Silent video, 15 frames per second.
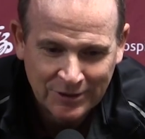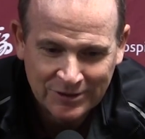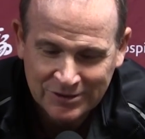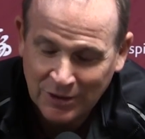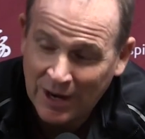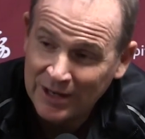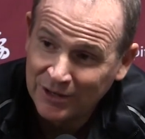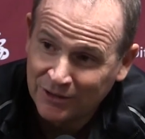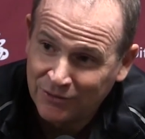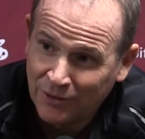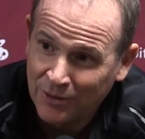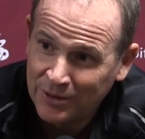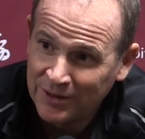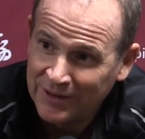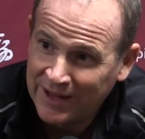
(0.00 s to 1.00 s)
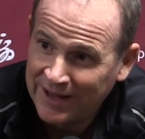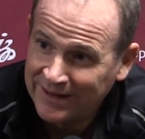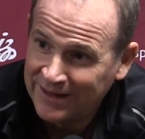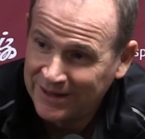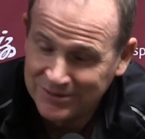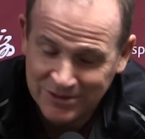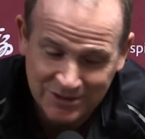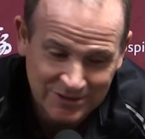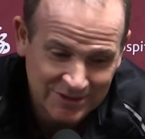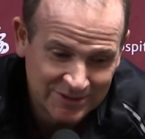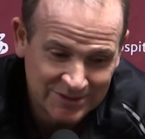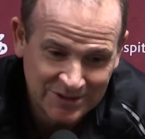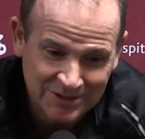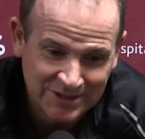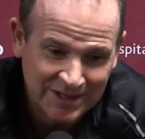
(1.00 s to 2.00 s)
So I look forward to that.
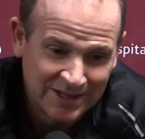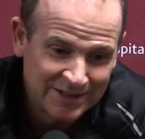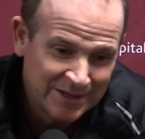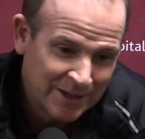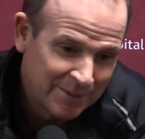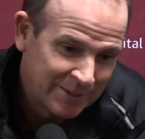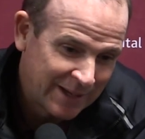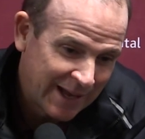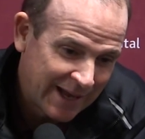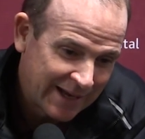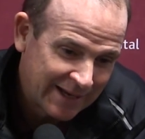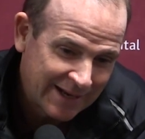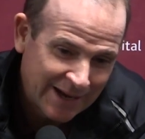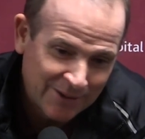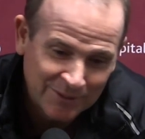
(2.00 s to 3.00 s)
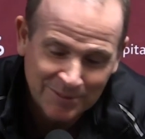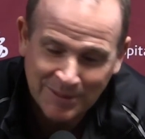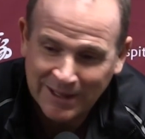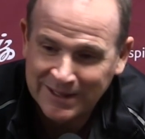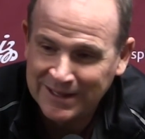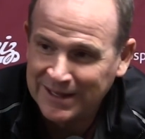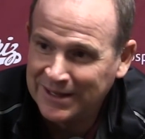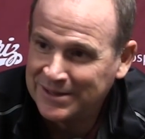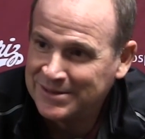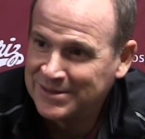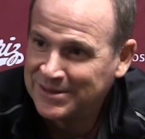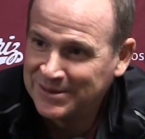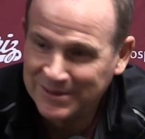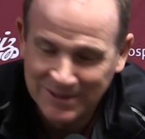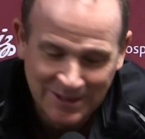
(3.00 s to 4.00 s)
Just getting up and hanging out with my kids
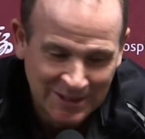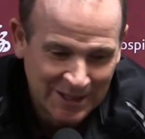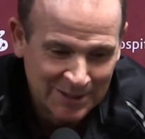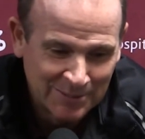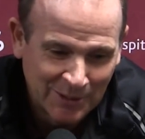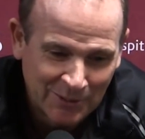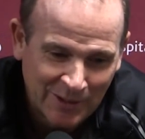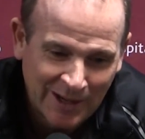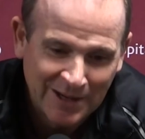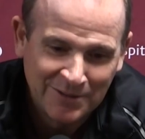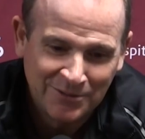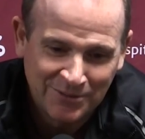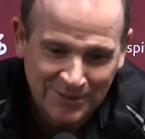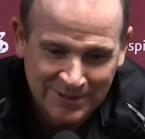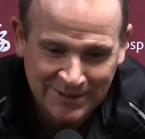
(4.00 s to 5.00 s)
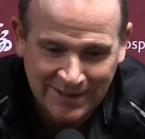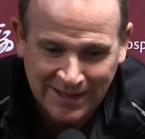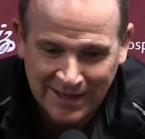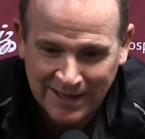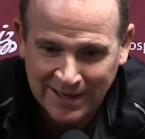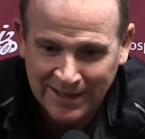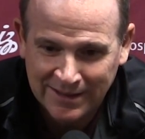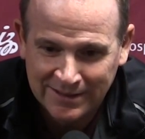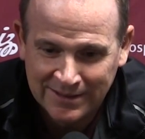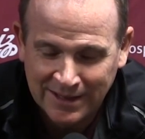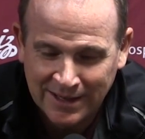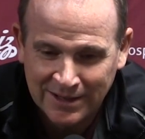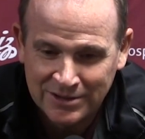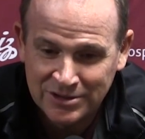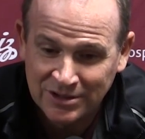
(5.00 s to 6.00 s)
and my wife and
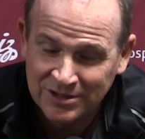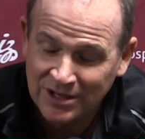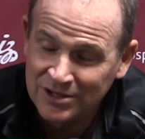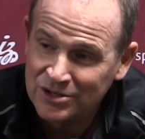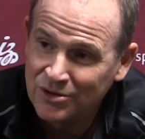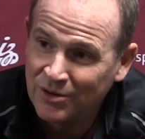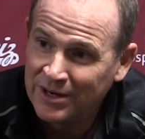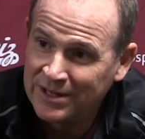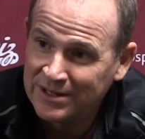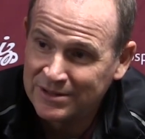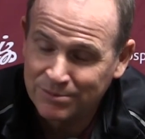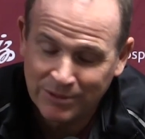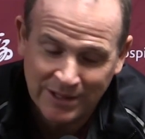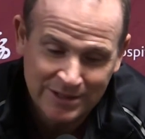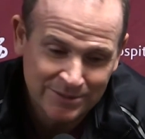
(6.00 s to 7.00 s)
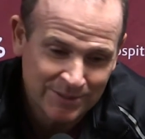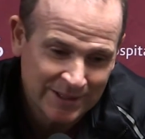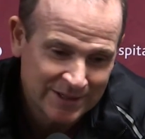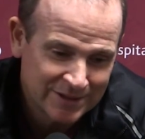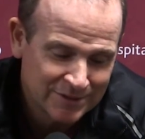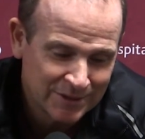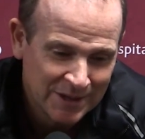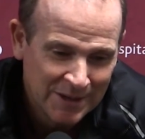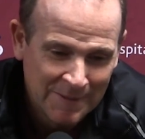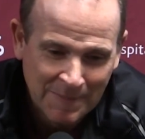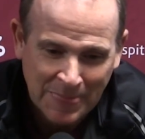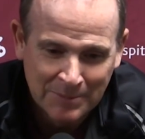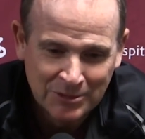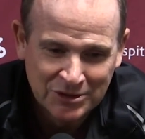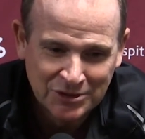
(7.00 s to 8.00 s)
just enjoying this place, because
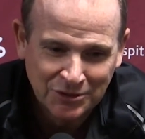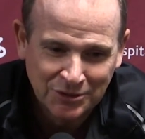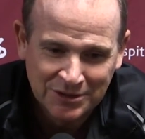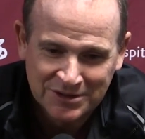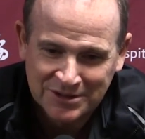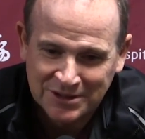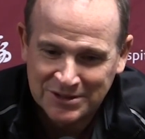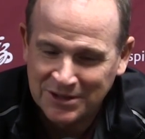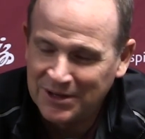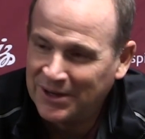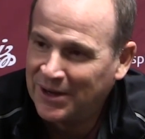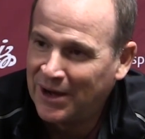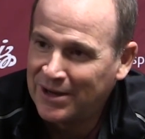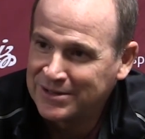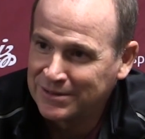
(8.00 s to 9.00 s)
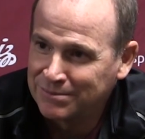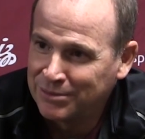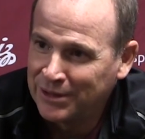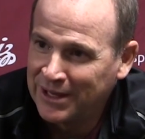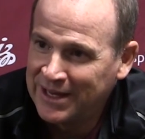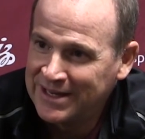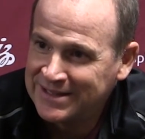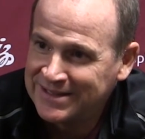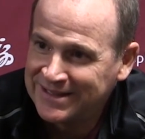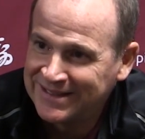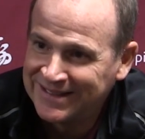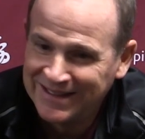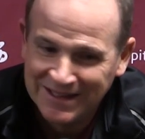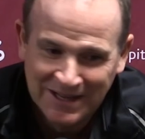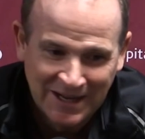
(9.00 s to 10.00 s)
Missoula is such an awesome place
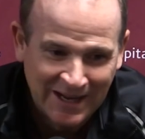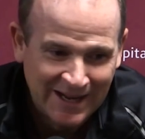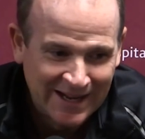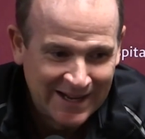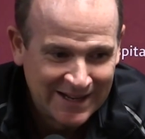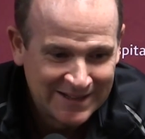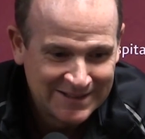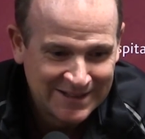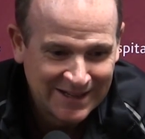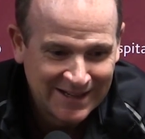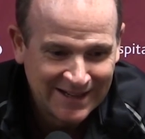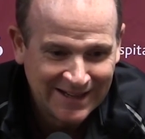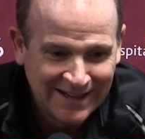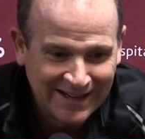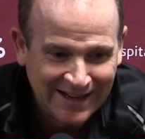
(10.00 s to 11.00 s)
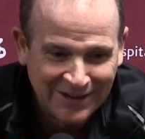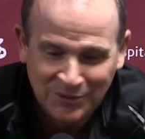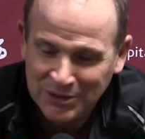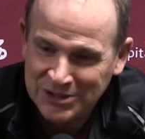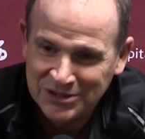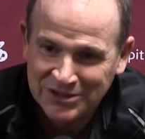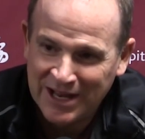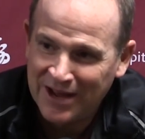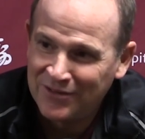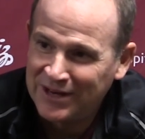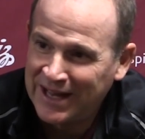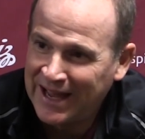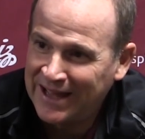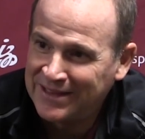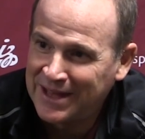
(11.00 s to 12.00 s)
and we just haven't
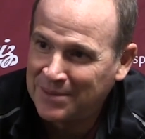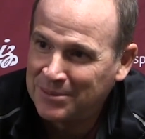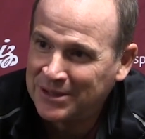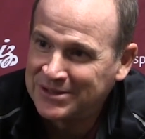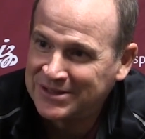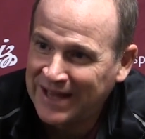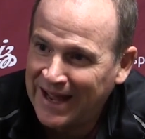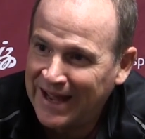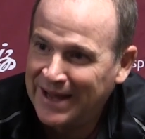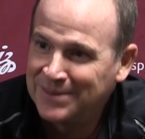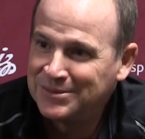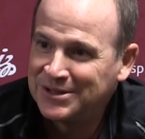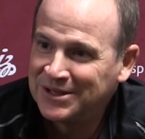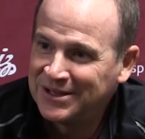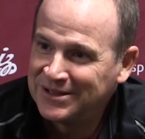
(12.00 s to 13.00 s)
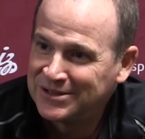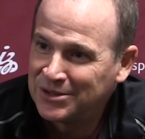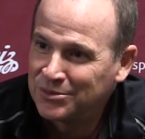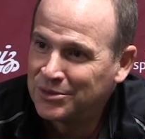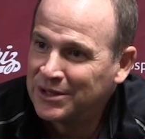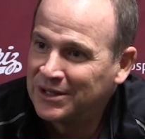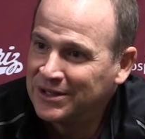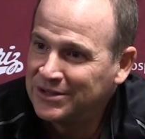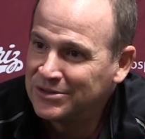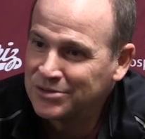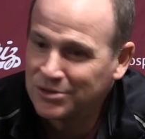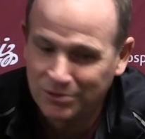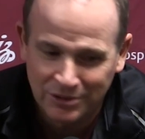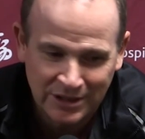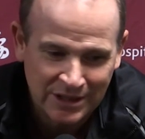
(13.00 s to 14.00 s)
had that much time to really
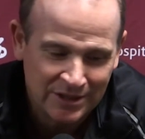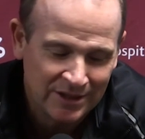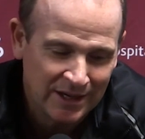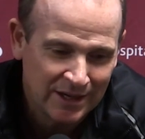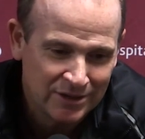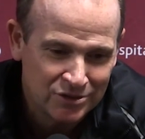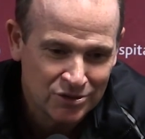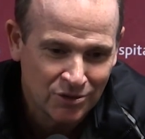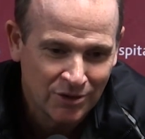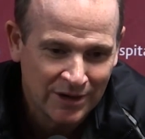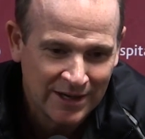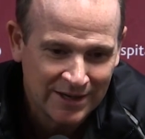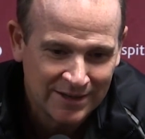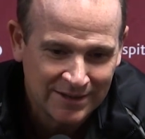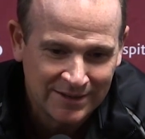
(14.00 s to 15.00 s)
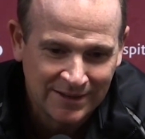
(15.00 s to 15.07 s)
truly enjoy it